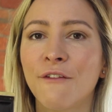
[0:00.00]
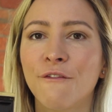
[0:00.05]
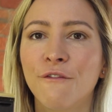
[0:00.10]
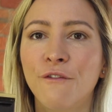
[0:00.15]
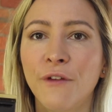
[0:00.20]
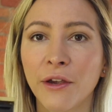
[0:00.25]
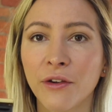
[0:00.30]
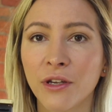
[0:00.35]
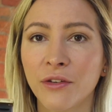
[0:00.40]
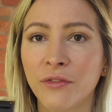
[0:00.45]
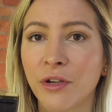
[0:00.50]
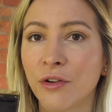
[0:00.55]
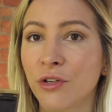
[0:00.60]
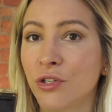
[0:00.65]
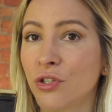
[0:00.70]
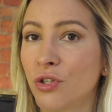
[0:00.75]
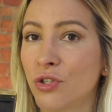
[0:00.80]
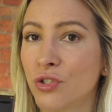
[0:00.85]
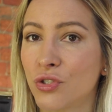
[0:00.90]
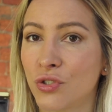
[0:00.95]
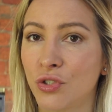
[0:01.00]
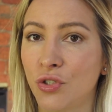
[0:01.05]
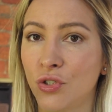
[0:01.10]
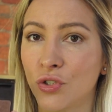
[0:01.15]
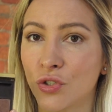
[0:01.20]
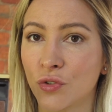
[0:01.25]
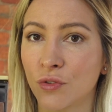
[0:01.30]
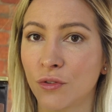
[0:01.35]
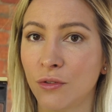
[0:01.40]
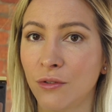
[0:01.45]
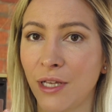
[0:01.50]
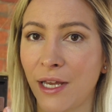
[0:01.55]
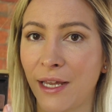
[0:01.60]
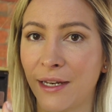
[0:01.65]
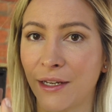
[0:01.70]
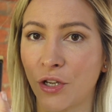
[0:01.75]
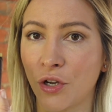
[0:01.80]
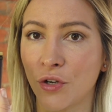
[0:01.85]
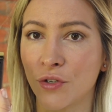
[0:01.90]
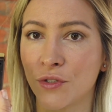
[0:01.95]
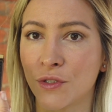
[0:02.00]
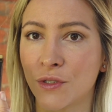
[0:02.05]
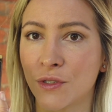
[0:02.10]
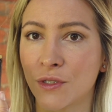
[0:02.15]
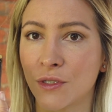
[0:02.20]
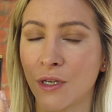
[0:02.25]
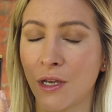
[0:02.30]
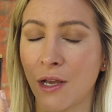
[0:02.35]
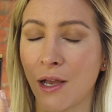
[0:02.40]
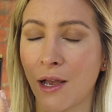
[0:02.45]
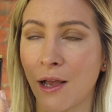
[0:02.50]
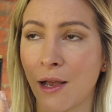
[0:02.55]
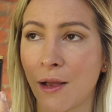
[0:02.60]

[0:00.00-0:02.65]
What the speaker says: Very neutral and goes